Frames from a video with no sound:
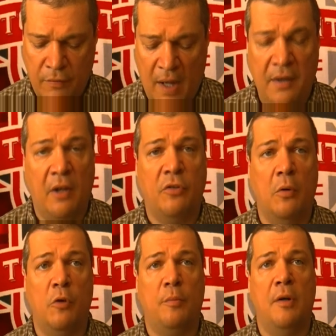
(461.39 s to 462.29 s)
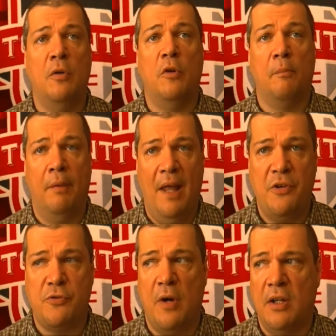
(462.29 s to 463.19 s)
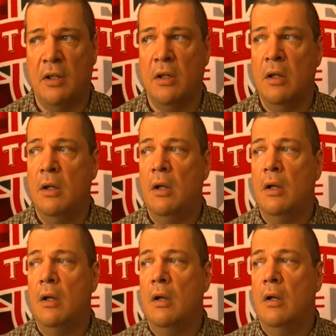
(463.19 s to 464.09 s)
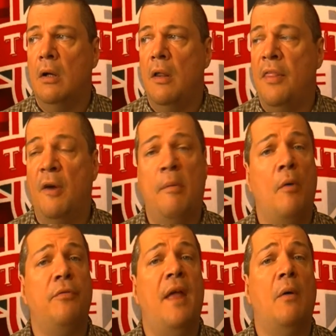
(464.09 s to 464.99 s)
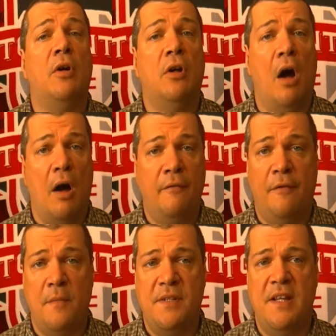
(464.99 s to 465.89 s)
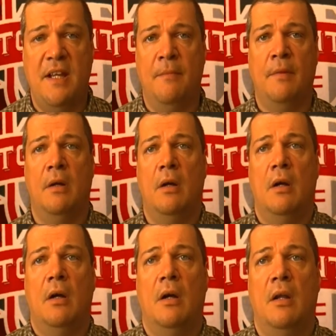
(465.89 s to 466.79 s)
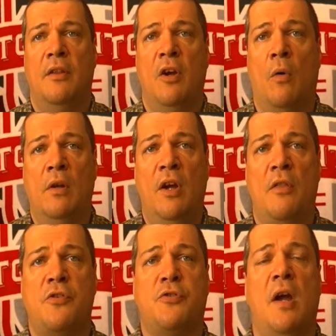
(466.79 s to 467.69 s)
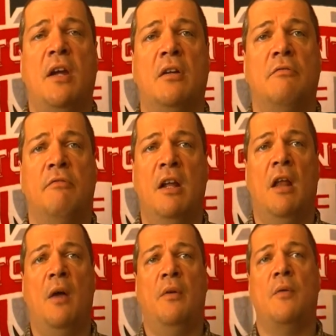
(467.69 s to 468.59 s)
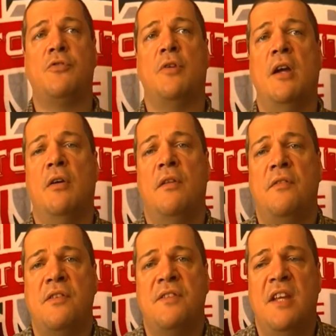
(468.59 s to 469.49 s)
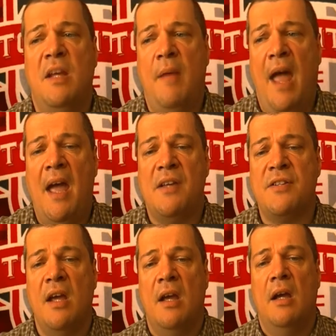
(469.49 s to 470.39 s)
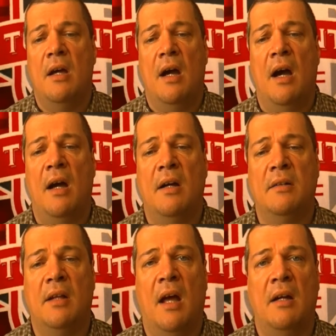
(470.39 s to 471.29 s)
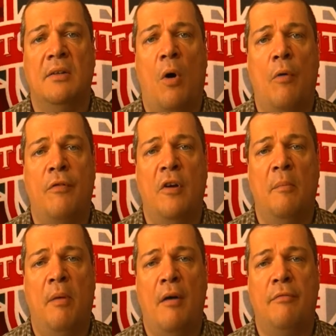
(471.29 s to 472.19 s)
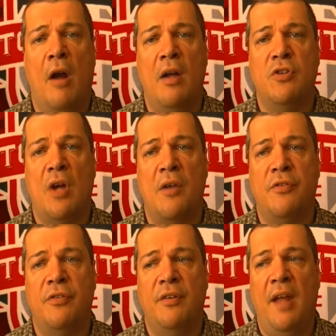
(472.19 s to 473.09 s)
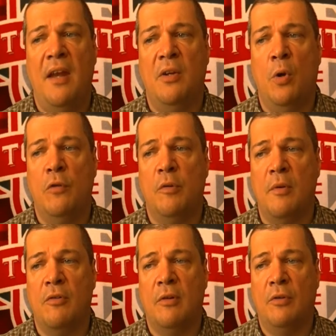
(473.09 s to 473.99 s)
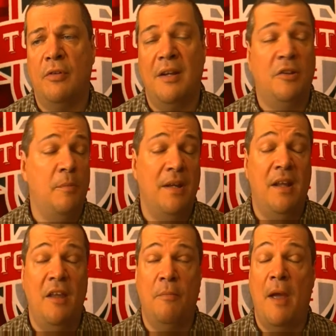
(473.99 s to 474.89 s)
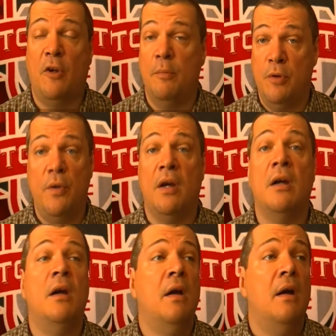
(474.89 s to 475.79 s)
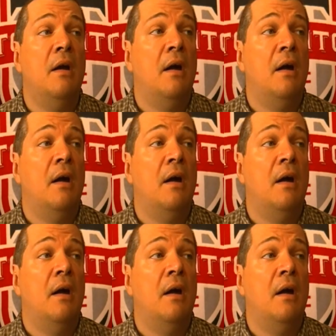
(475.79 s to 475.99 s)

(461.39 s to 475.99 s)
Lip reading: You've got Nick Soolsma, who can play striker. They're both now gone from the team. The only other striker, real out-and-out striker that this team has, over and above Ryan Johnson and Danny Kouvremans, looks like to be Keith Makubuya,